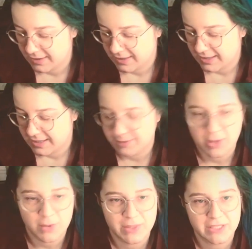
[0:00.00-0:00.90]
And I'm
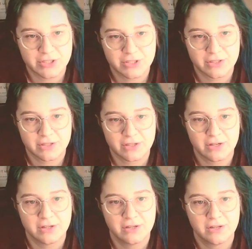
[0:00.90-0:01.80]
not really
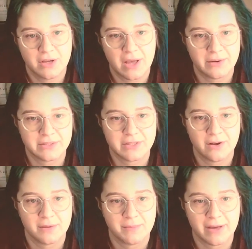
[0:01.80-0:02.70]
sure how to
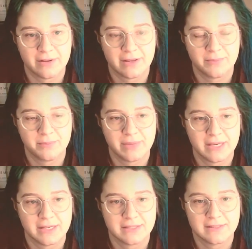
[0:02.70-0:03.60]
talk about it
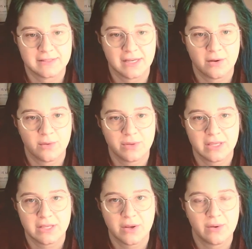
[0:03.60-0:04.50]
because I don't really
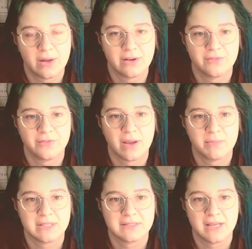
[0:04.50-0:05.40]
know how to frame
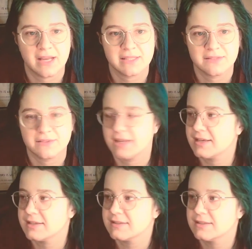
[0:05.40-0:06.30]
these kinds of
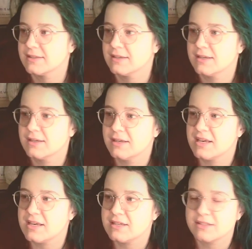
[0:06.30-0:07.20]
things.
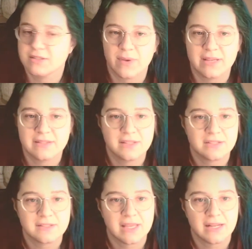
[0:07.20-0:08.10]
So I guess I'll
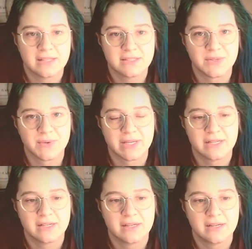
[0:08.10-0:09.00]
just get into it.
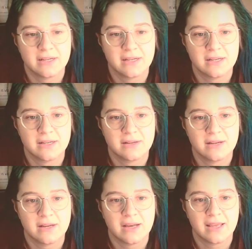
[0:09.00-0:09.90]

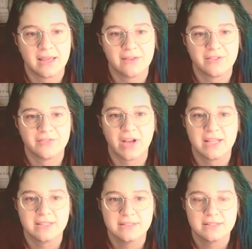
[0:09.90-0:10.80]
I had a friend